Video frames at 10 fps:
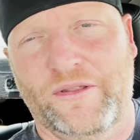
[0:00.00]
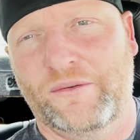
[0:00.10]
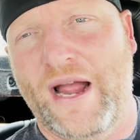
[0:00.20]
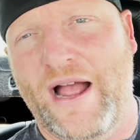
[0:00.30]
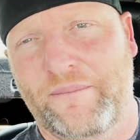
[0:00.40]
the
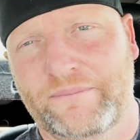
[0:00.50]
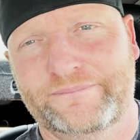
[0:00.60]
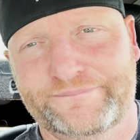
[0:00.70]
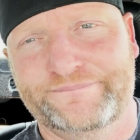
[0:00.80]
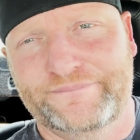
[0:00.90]
wrap,
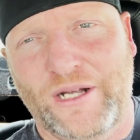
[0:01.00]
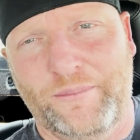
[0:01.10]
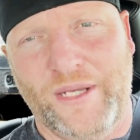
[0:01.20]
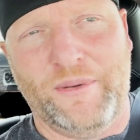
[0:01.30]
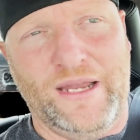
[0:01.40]
I'll
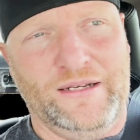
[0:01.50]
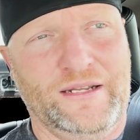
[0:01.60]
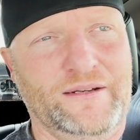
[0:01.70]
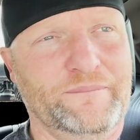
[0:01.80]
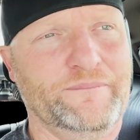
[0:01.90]
be painting
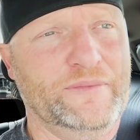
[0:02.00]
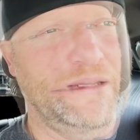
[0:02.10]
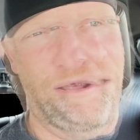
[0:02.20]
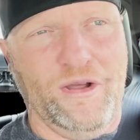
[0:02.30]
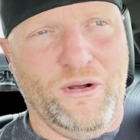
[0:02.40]
it.
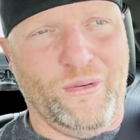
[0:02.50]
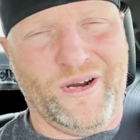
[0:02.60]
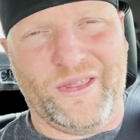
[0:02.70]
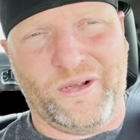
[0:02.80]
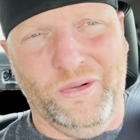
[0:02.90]
One
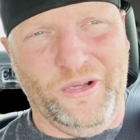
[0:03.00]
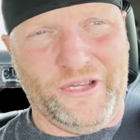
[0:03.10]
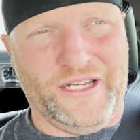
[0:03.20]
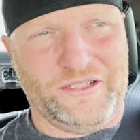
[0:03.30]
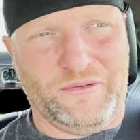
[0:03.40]
of the cool
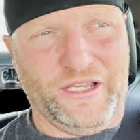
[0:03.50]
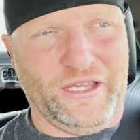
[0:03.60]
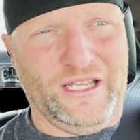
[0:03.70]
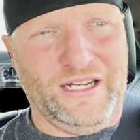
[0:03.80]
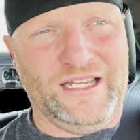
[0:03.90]
things with
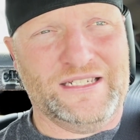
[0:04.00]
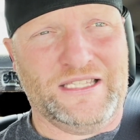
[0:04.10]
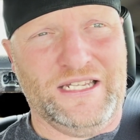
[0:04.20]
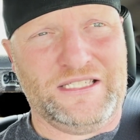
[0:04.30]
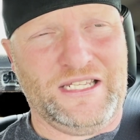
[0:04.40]
it is
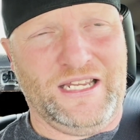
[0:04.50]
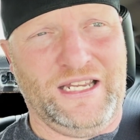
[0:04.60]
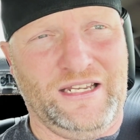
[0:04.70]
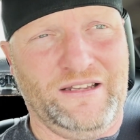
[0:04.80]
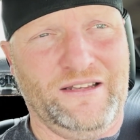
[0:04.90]
this thing